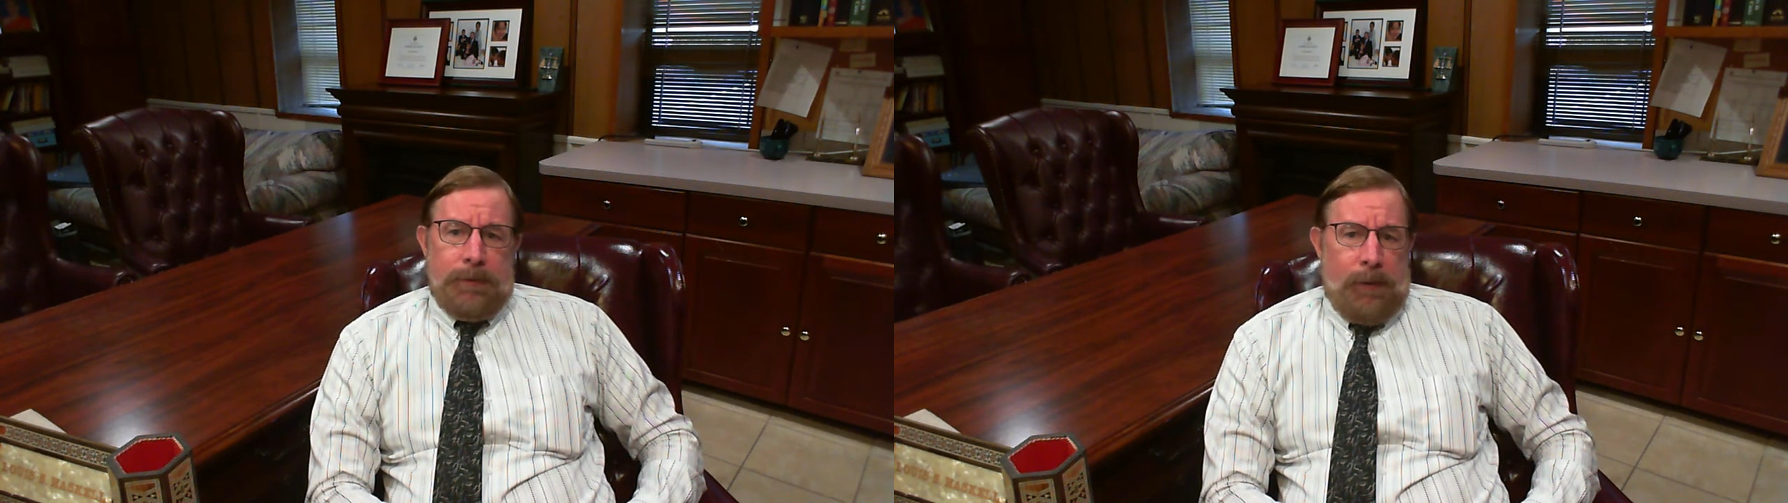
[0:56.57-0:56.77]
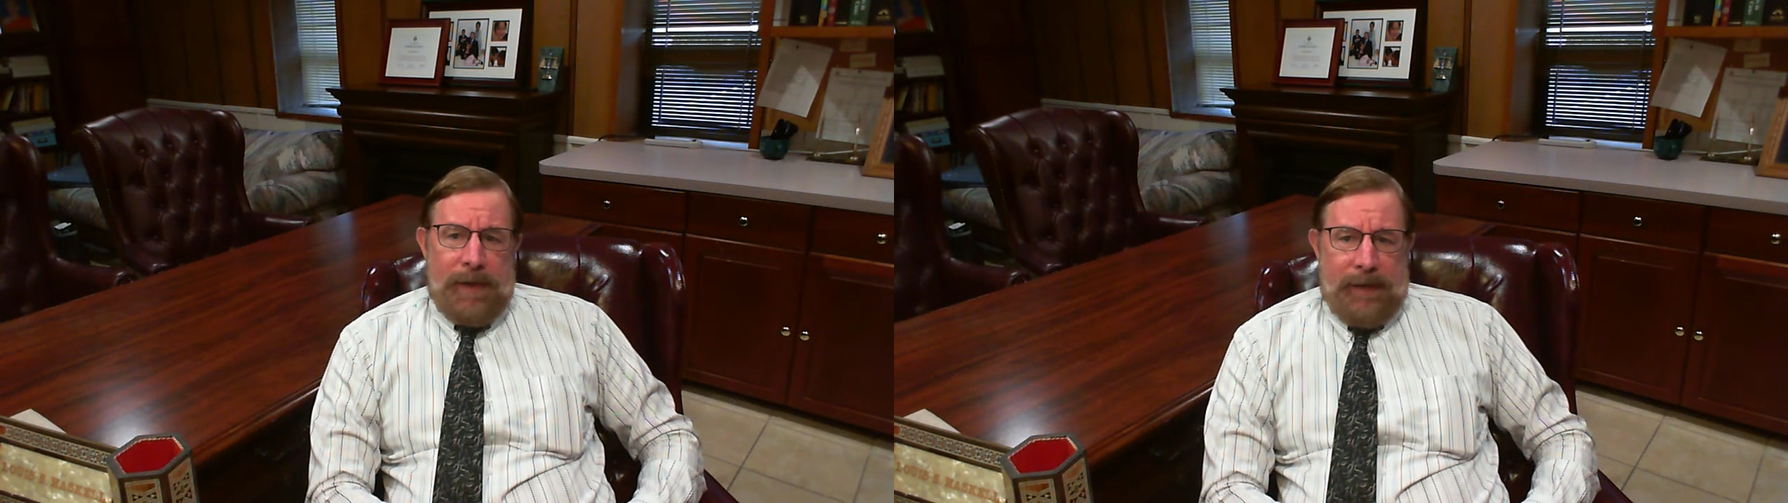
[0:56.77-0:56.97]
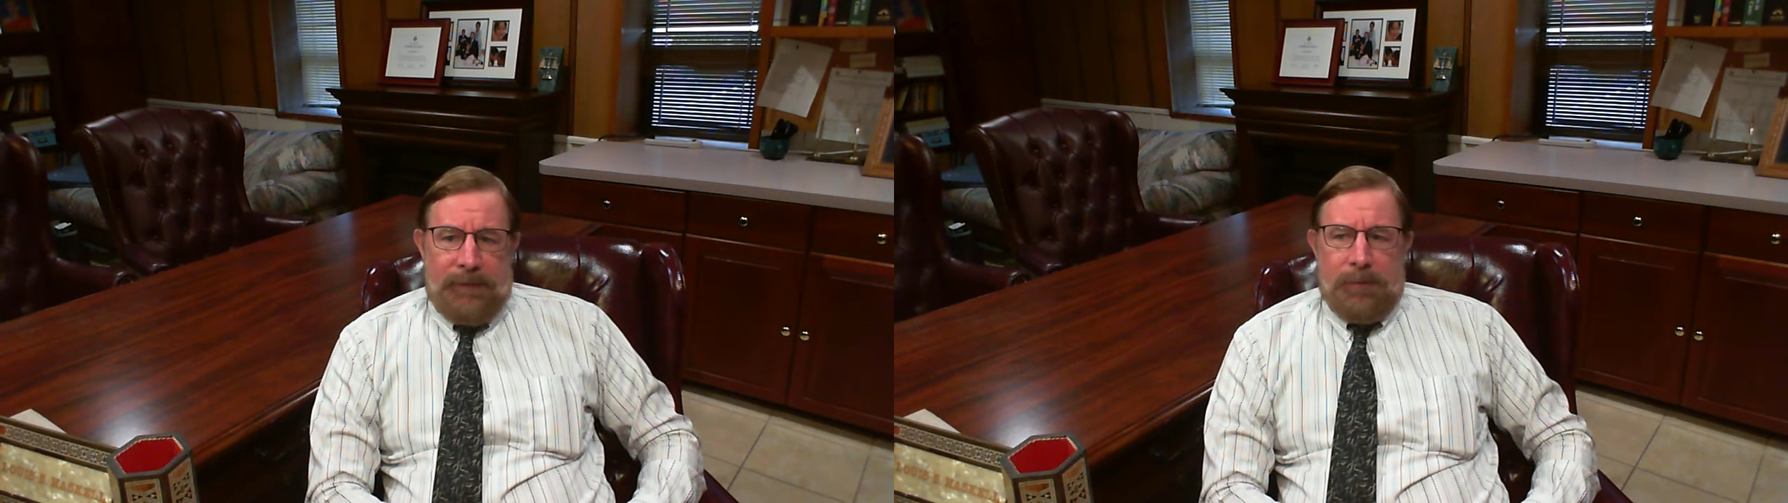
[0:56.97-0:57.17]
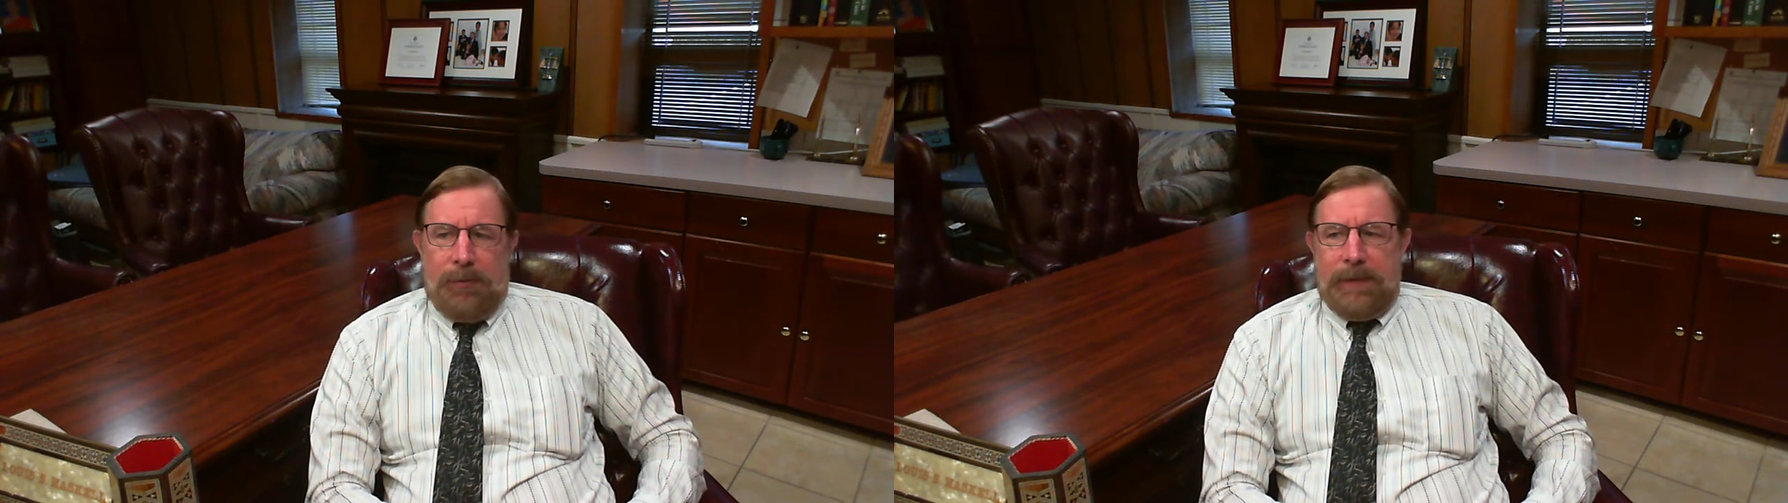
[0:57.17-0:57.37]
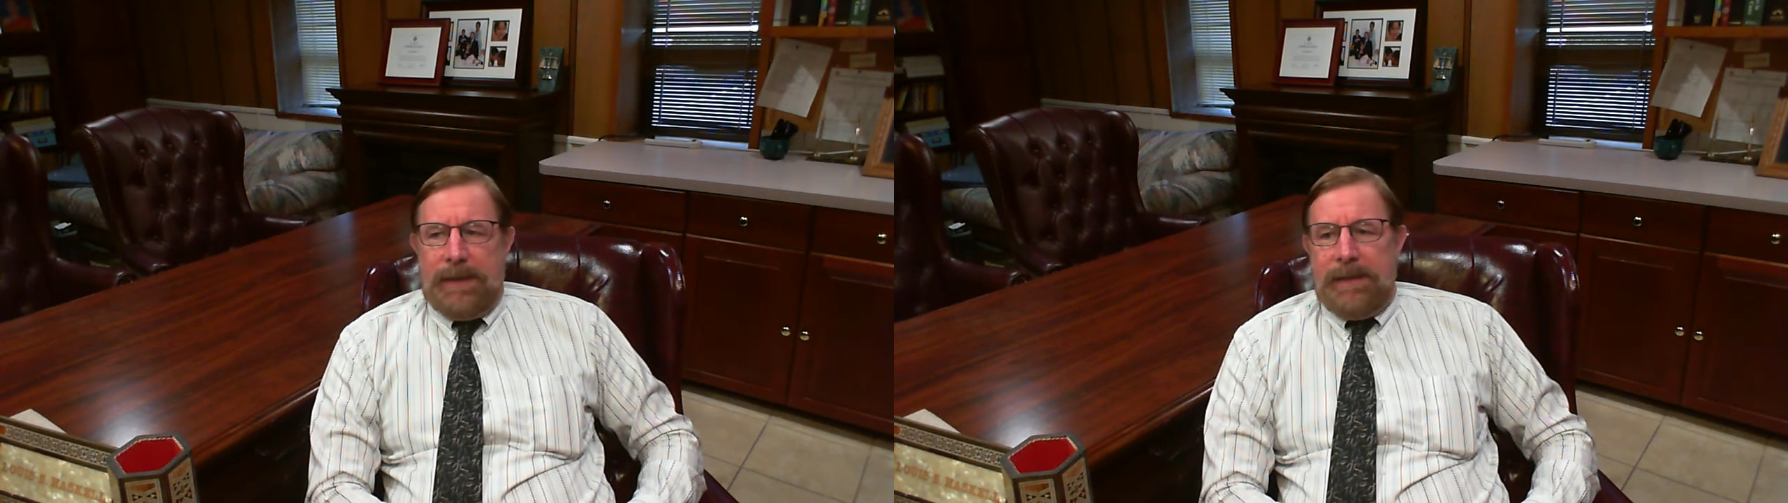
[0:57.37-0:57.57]
don't have
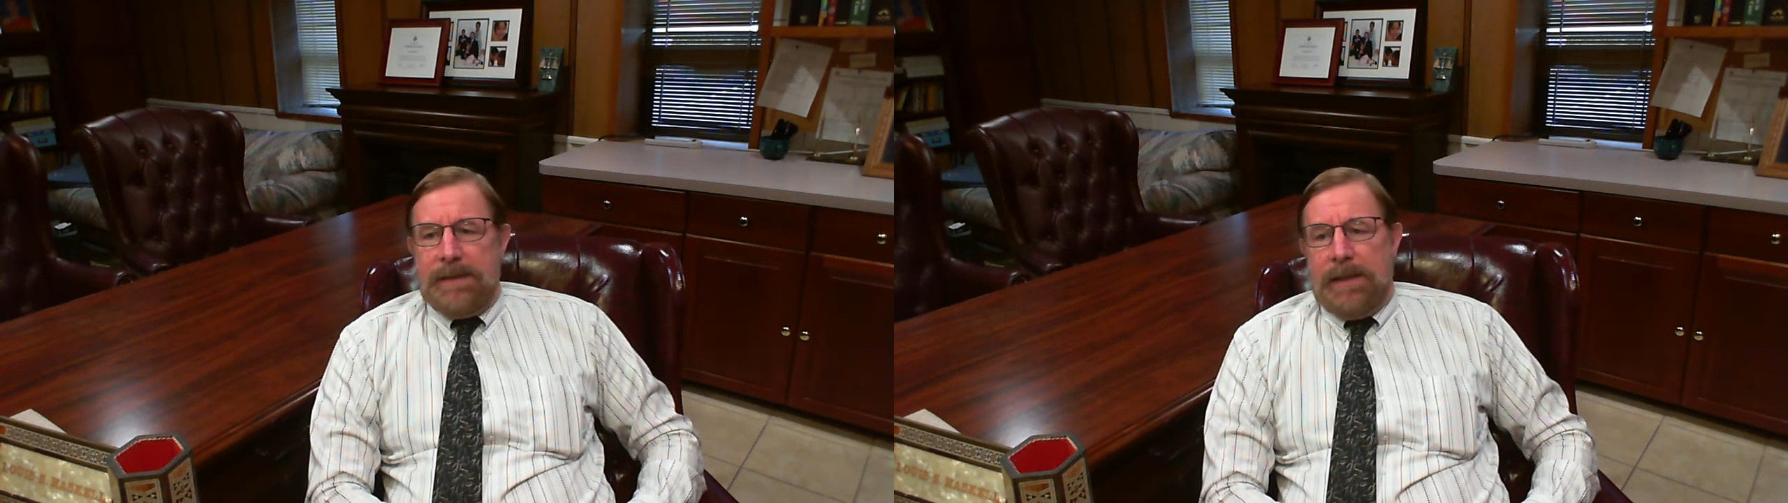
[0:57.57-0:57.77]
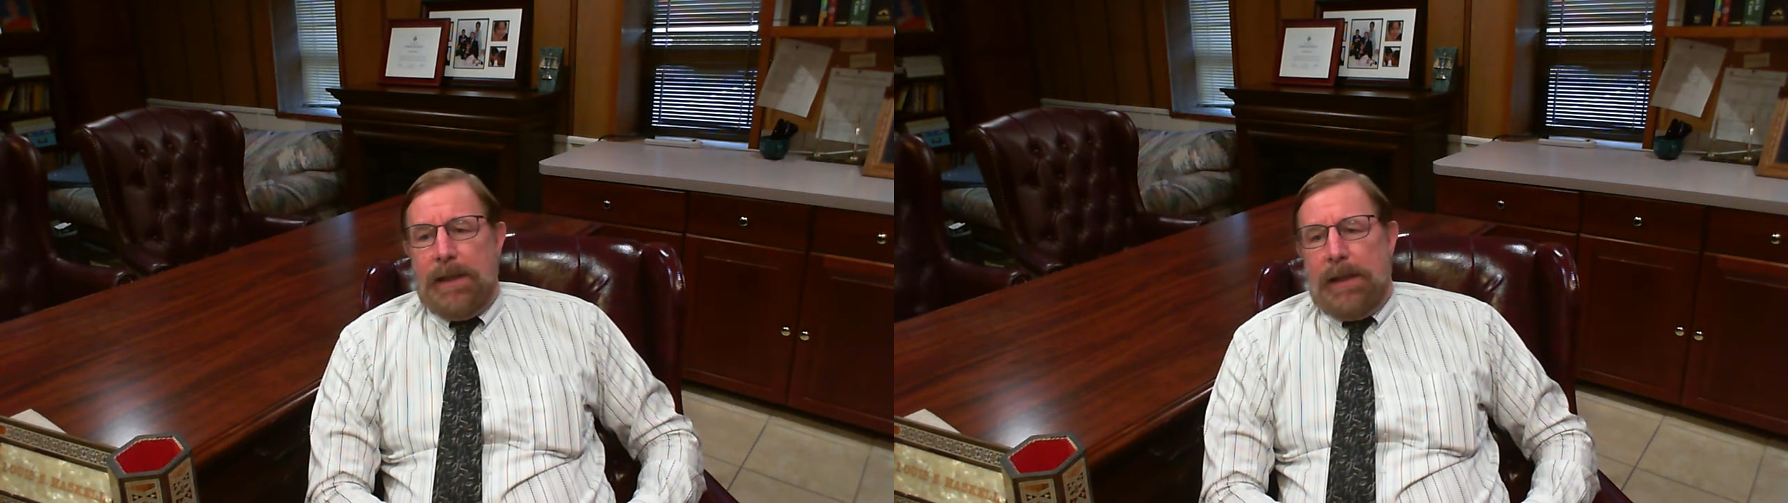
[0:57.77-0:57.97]
employees